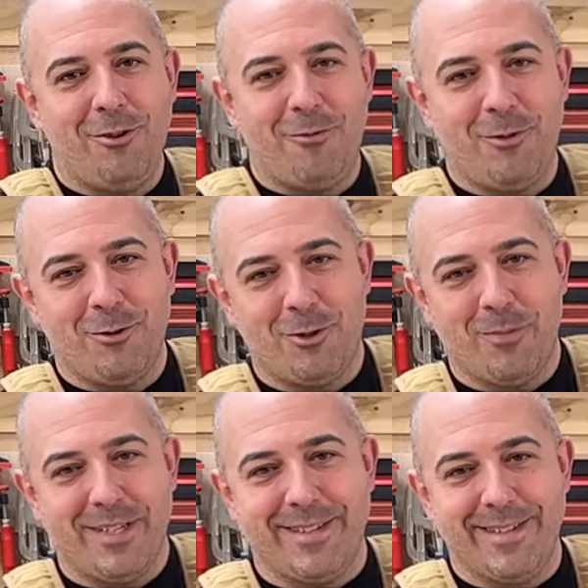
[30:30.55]
your future
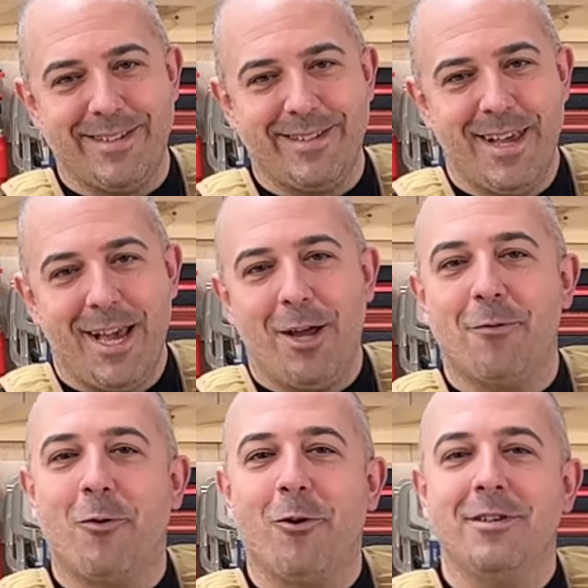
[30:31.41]
business, and
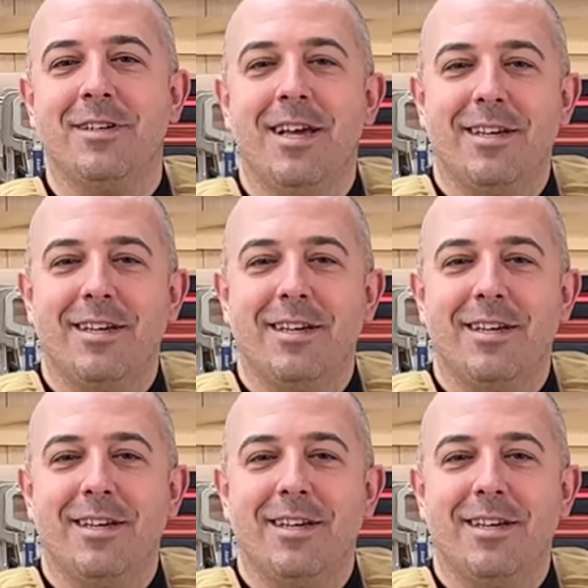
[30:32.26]
of course,